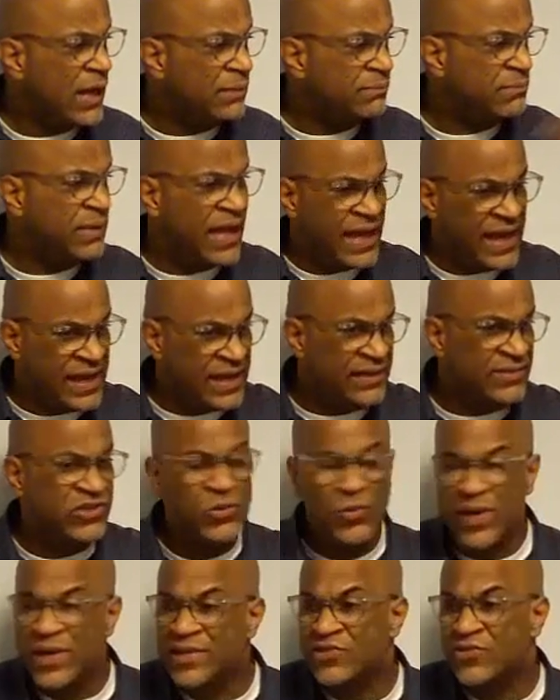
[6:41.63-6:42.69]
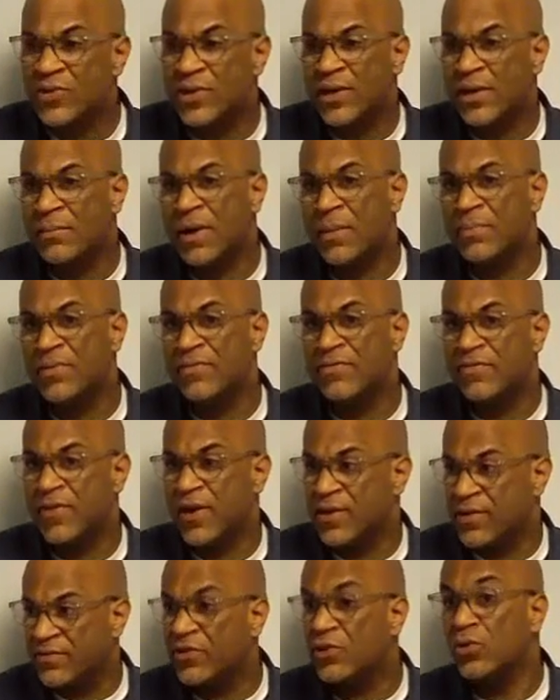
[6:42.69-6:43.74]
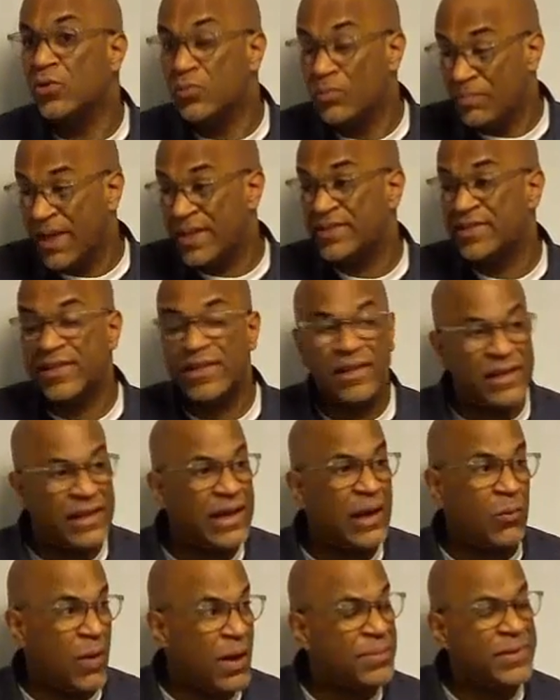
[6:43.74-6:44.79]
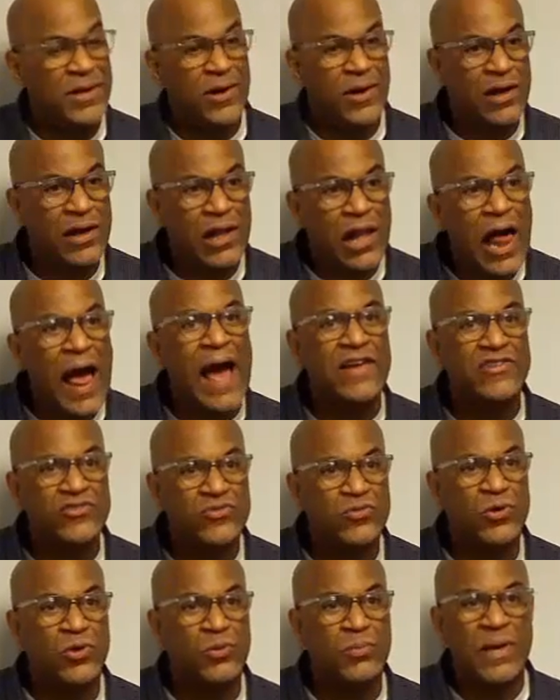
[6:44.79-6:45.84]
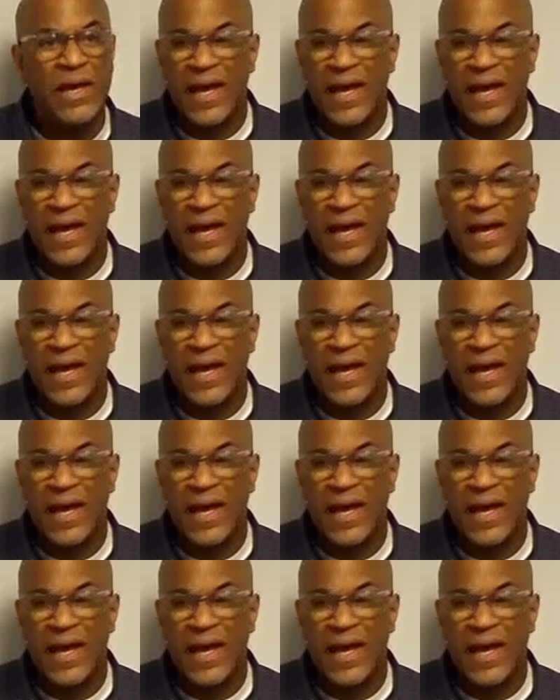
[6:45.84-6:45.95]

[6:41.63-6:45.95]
a screen is going to come up in front of you, basically a webinar classroom,